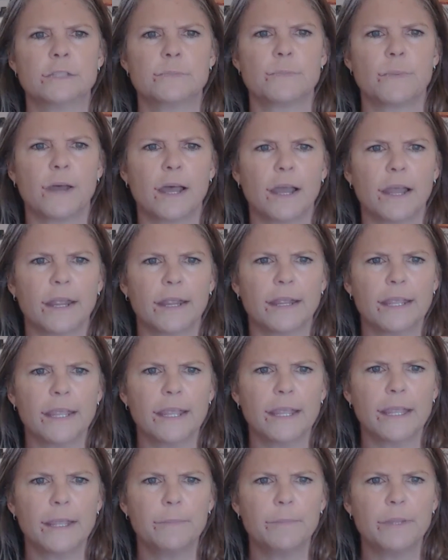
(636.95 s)
It's by
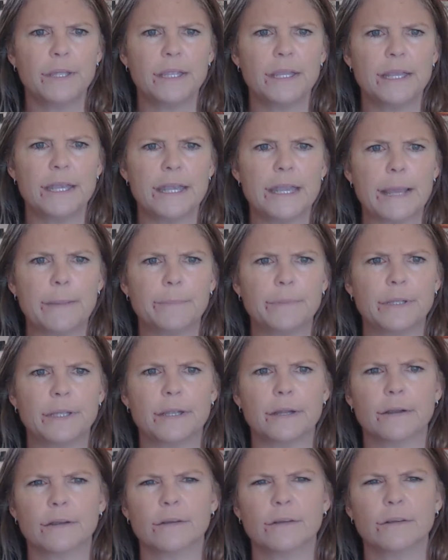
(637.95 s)
K.B.
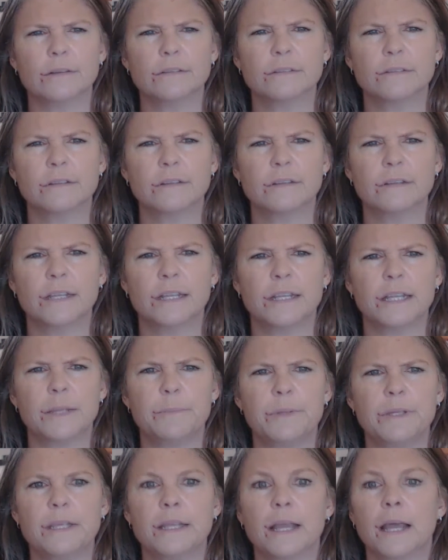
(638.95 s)
Napier,
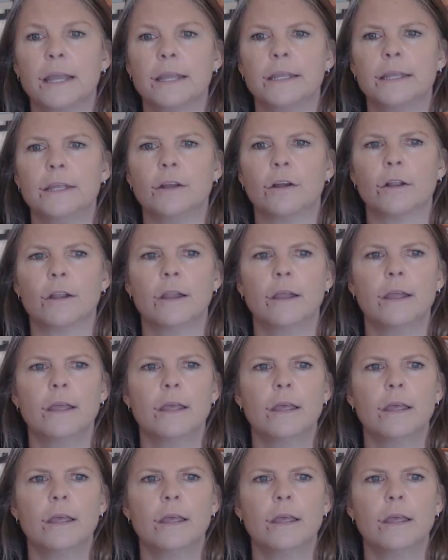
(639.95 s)
N-A-P-I-E-R.